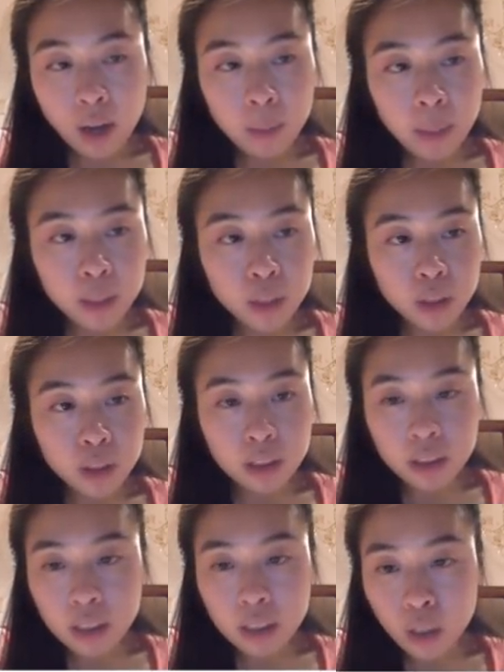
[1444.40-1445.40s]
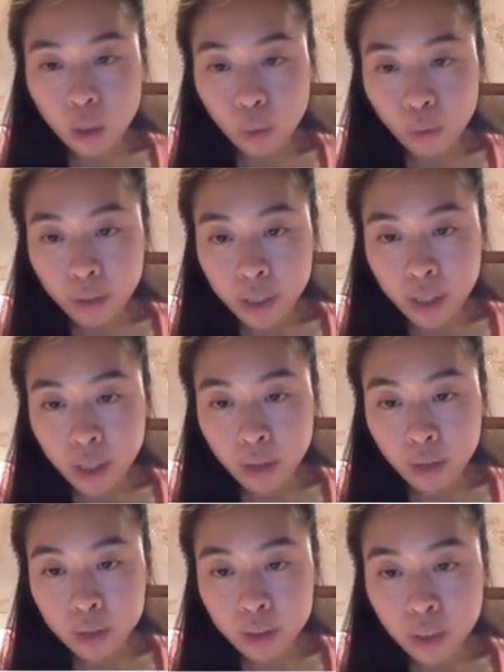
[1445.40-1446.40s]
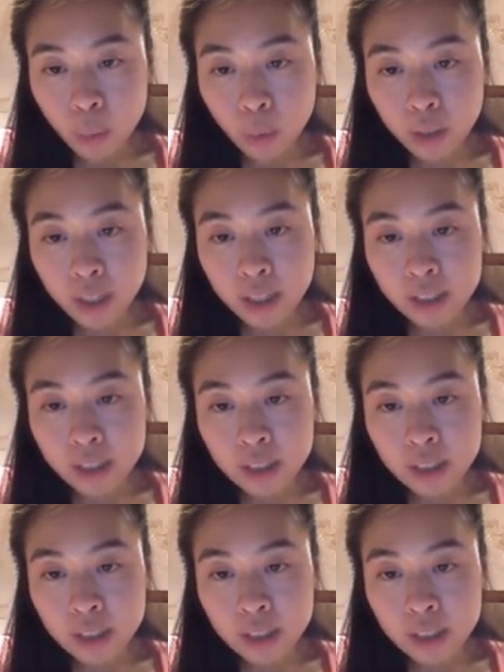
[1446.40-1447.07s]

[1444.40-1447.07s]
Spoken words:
As you can see over here, someone